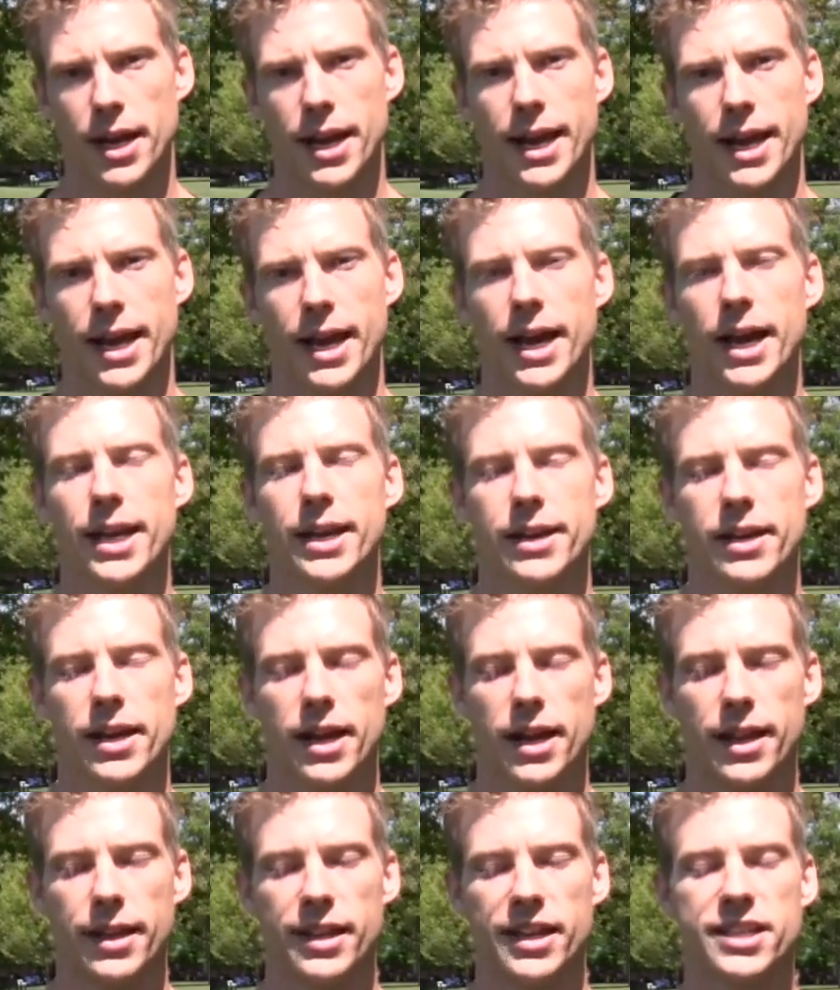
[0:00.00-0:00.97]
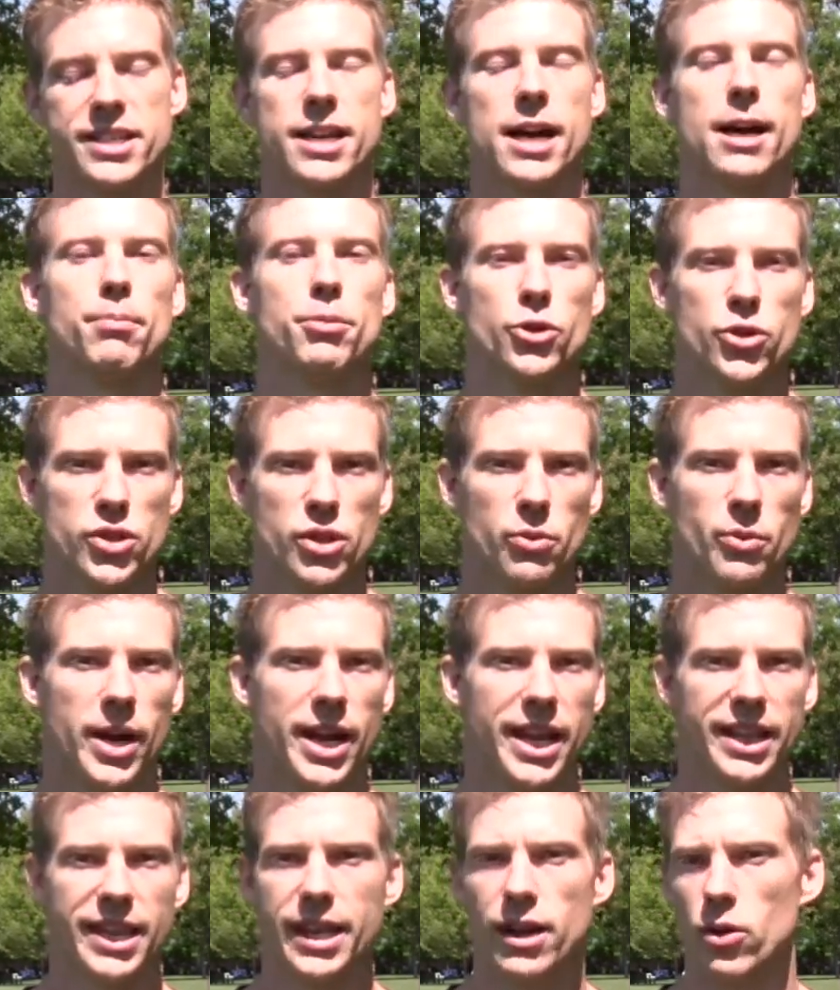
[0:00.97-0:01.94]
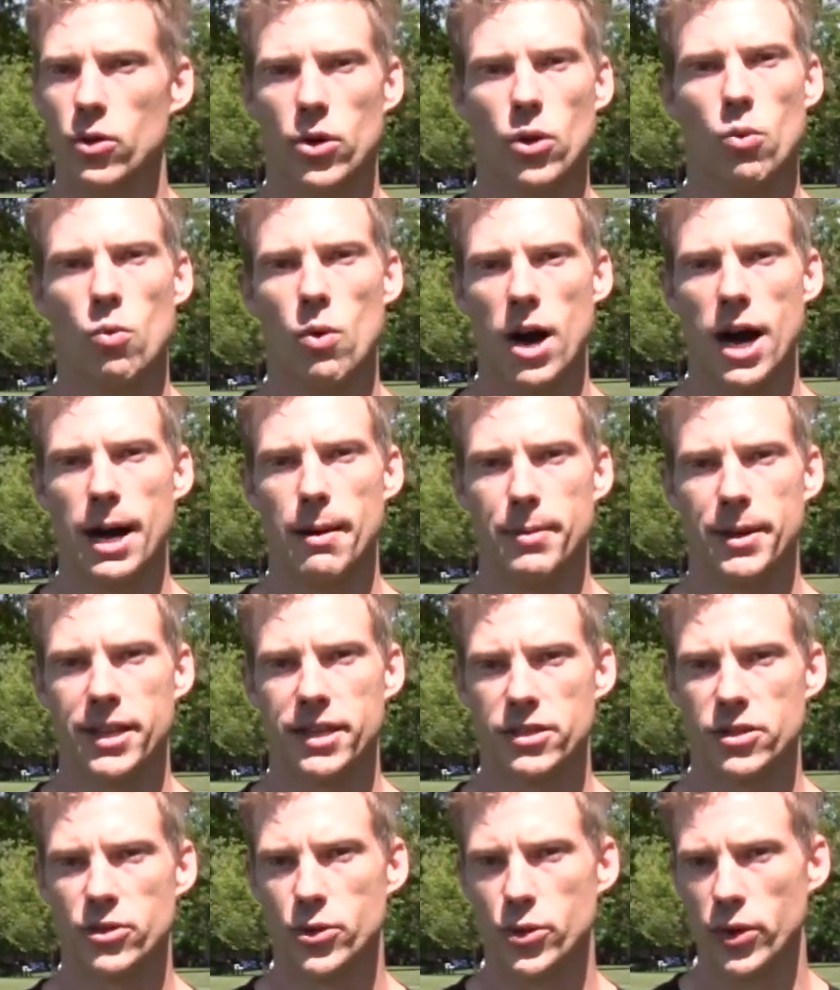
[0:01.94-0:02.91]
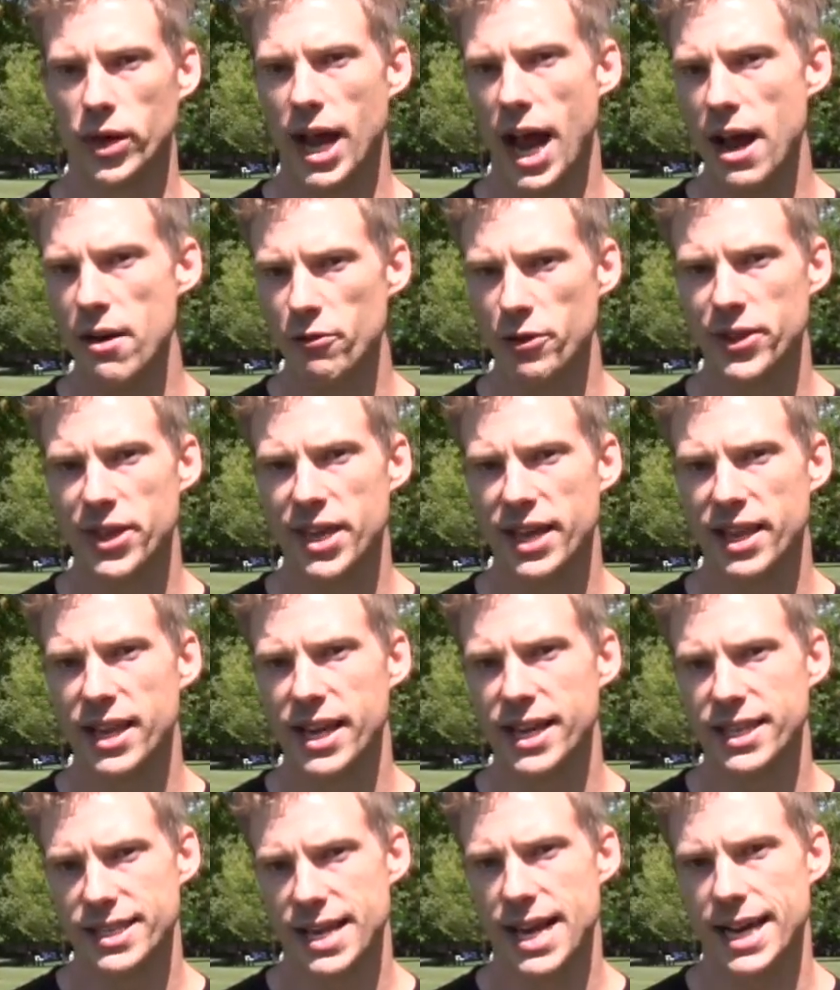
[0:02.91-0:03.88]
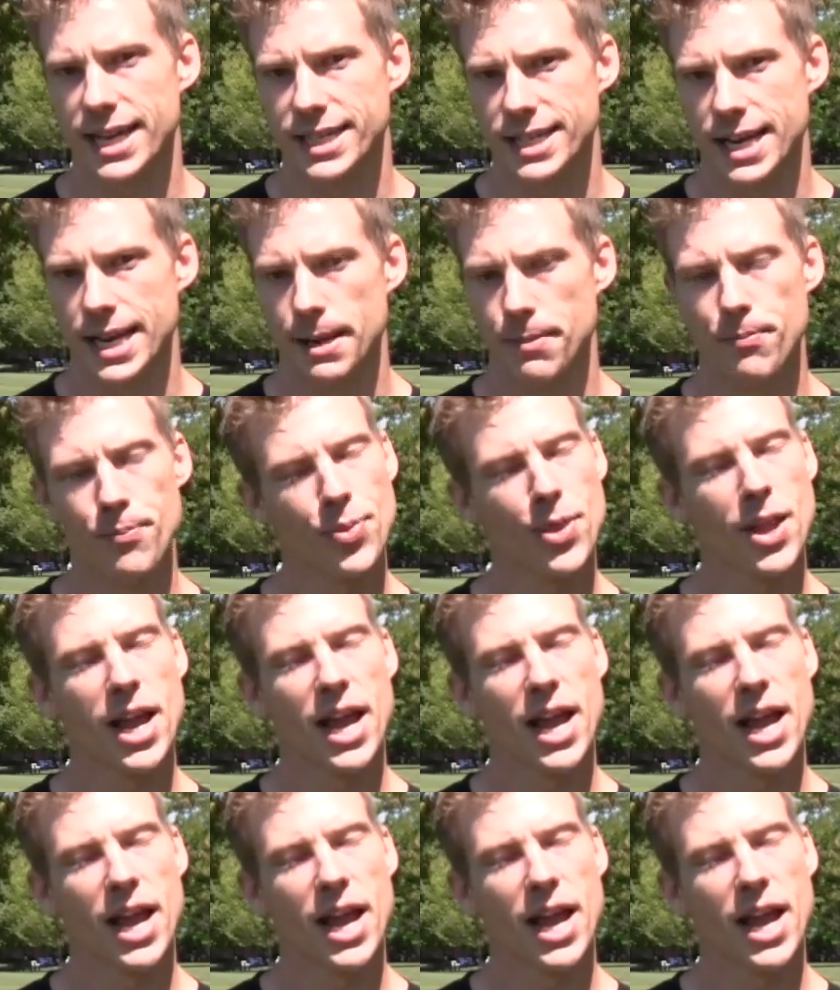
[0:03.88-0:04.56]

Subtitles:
and they stop losing weight and they don't know why, because they're doing everything the exact same.